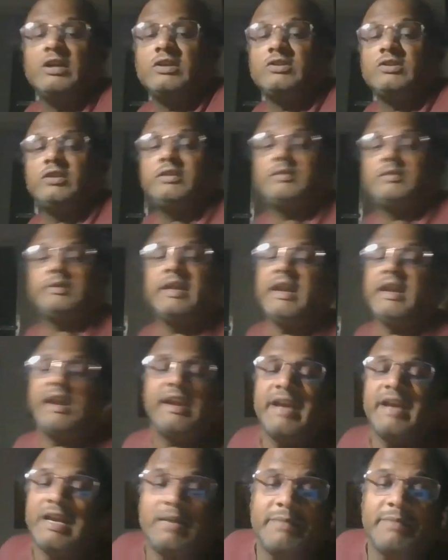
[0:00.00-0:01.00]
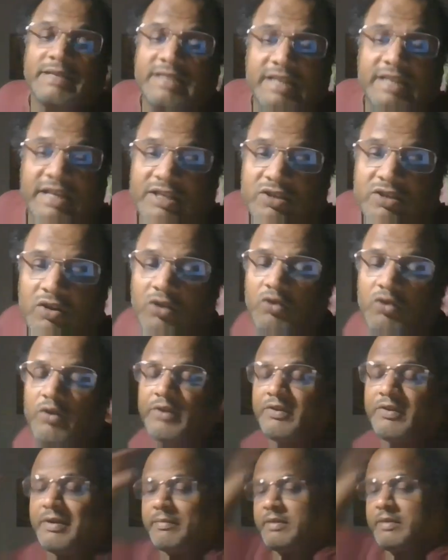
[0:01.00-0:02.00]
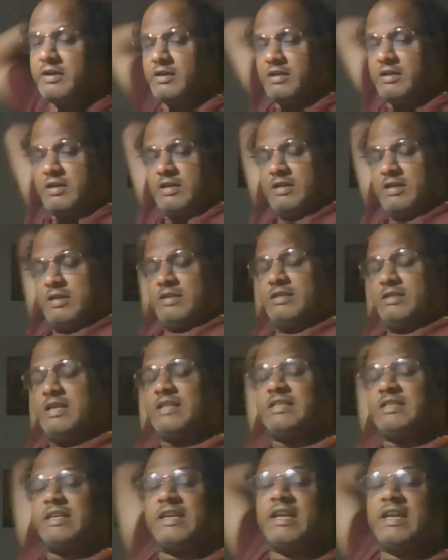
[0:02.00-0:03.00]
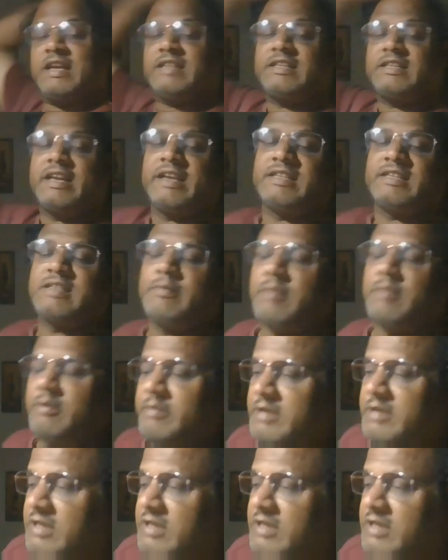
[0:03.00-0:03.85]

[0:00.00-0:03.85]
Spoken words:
So in really basically it's not going to happen. Just taking as an example.